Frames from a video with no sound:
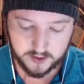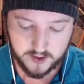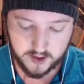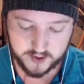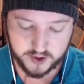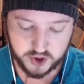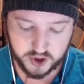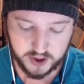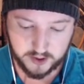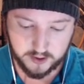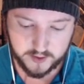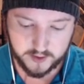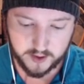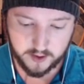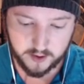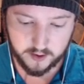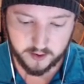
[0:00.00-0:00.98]
Now, let's chill out
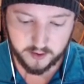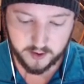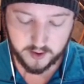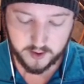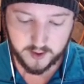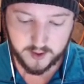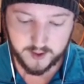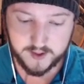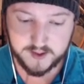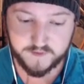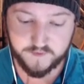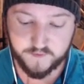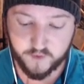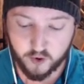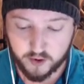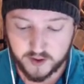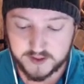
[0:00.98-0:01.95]
here. His
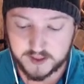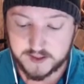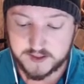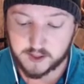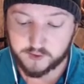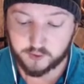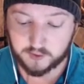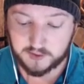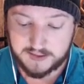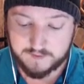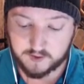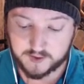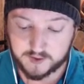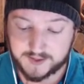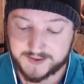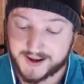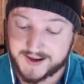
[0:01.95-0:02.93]
Furnace is
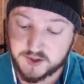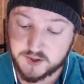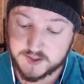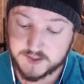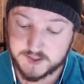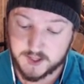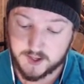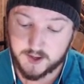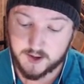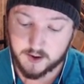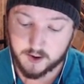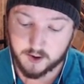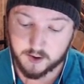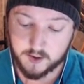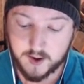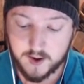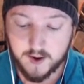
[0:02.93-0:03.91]
under-leveled, and as you can see
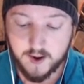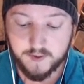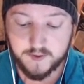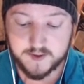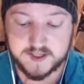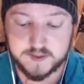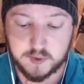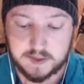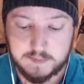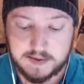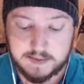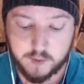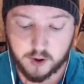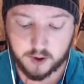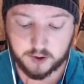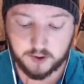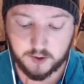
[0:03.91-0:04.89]
here, this is what I mean
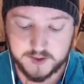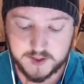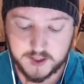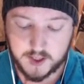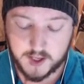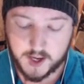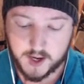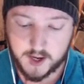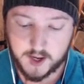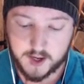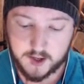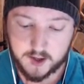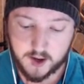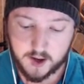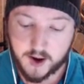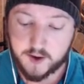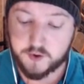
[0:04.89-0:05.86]
about using
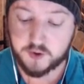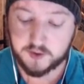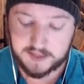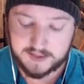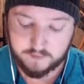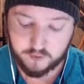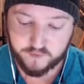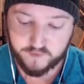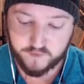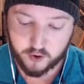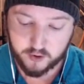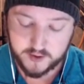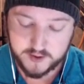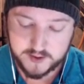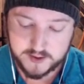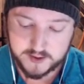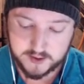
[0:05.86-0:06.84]
a under-leveled
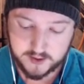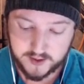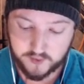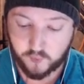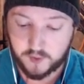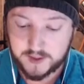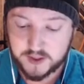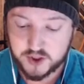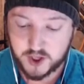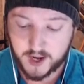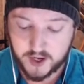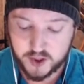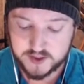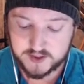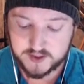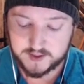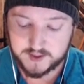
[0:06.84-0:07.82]
Furnace. It really
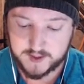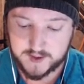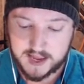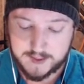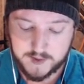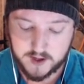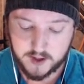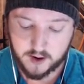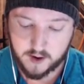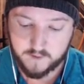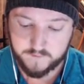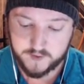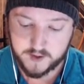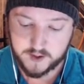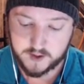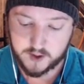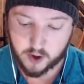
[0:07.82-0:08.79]
changes the dynamic
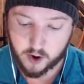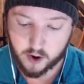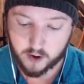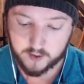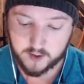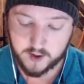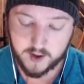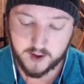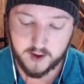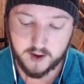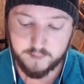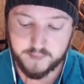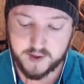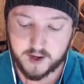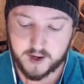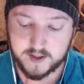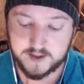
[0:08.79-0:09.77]
of the card
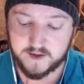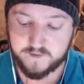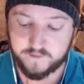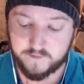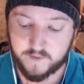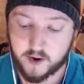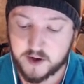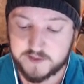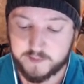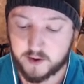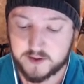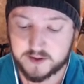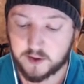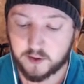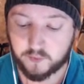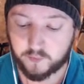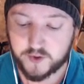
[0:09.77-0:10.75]
because the Fire
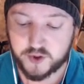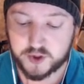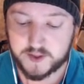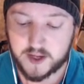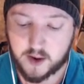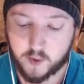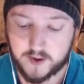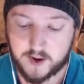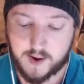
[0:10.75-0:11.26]
Spirits don't reach your tower.